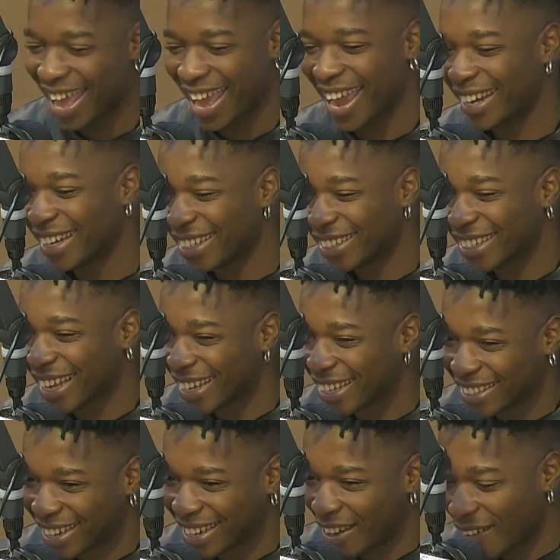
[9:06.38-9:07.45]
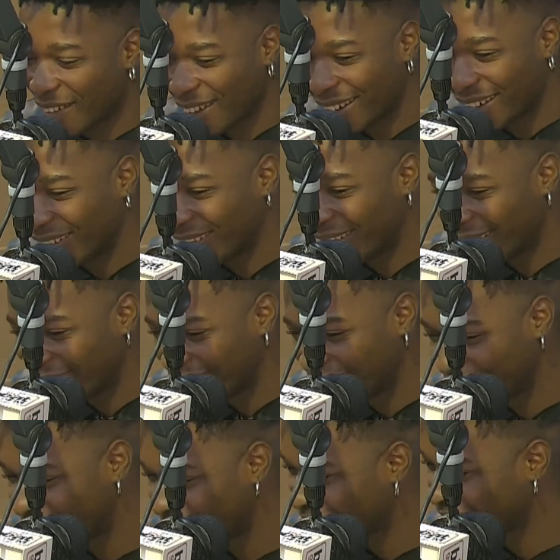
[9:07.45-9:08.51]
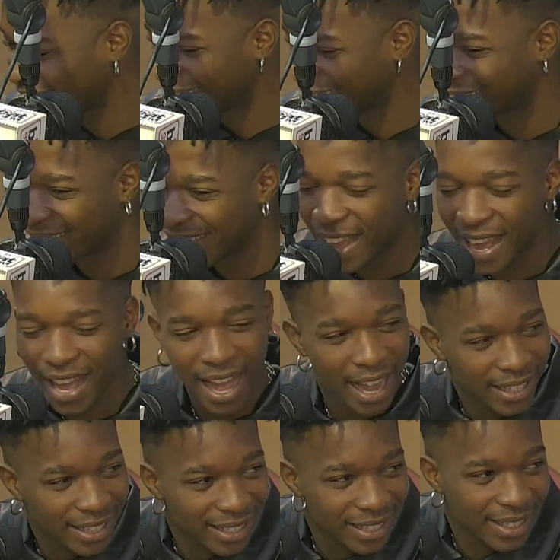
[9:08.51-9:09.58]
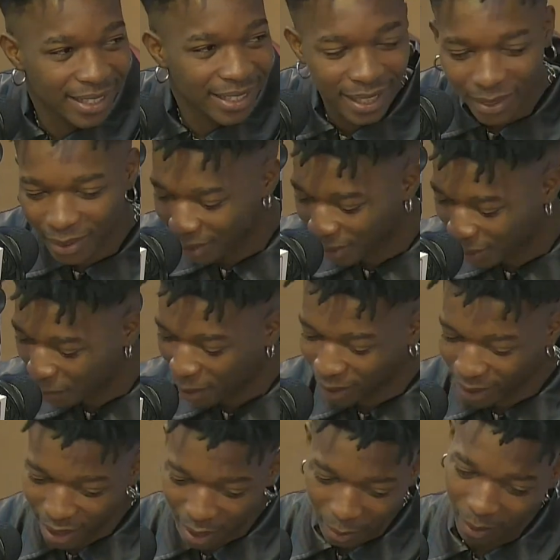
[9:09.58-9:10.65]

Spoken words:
didn't say anything about that one. I actually didn't say nothing about that